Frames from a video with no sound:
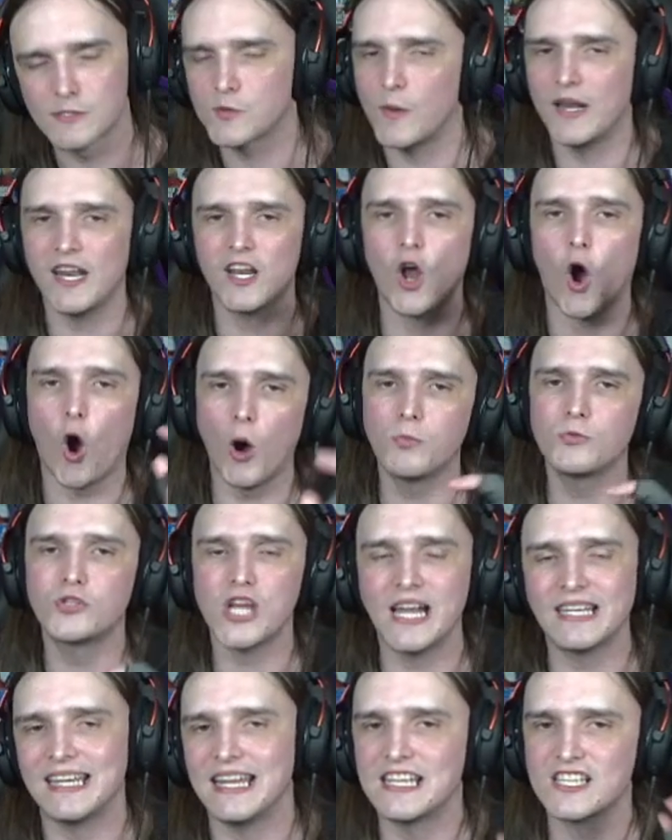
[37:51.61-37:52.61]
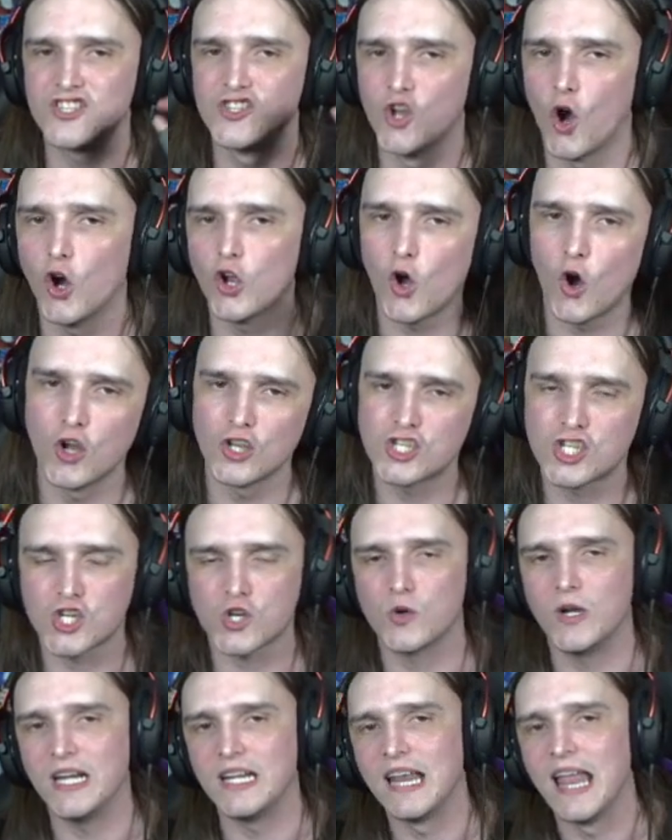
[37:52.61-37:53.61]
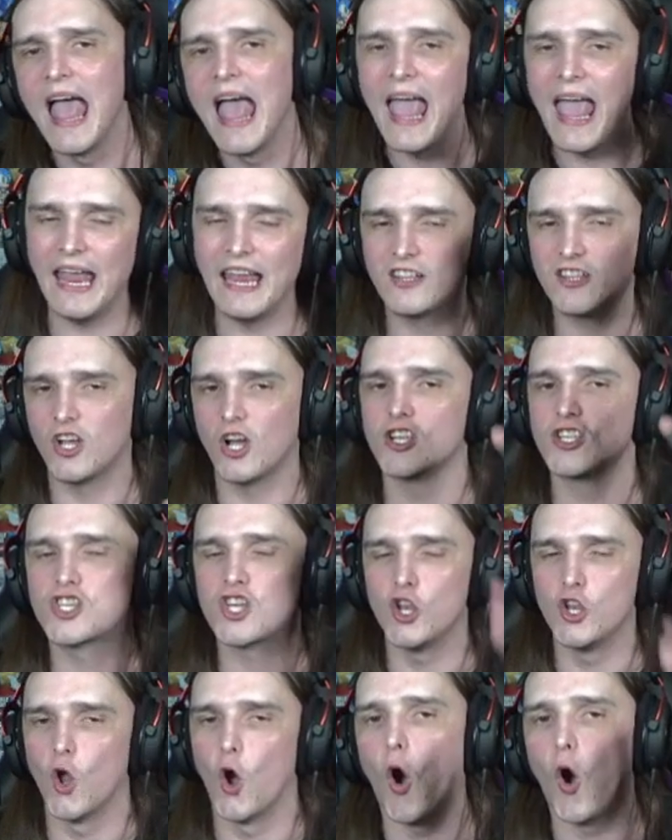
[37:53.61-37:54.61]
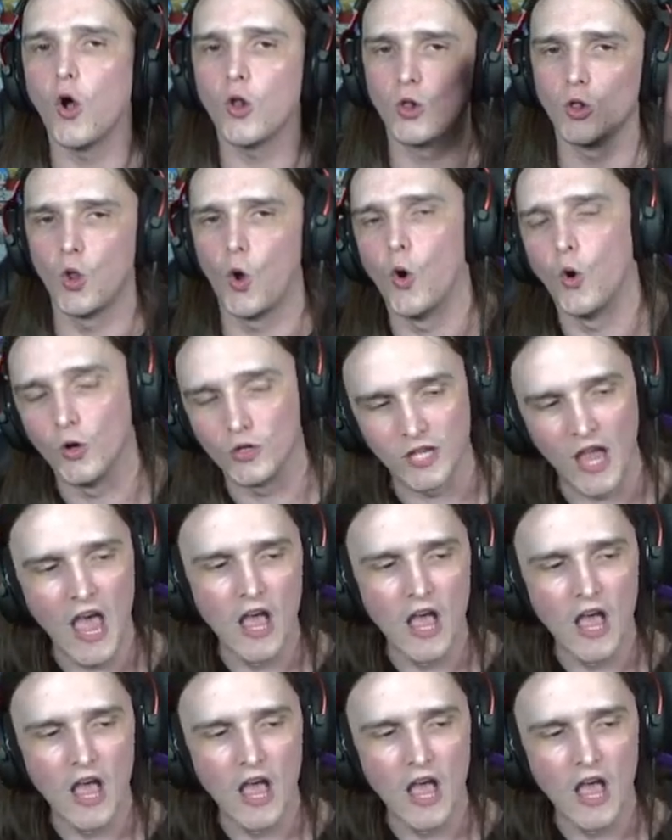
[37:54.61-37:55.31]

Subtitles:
when an object is not on screen, it does not load.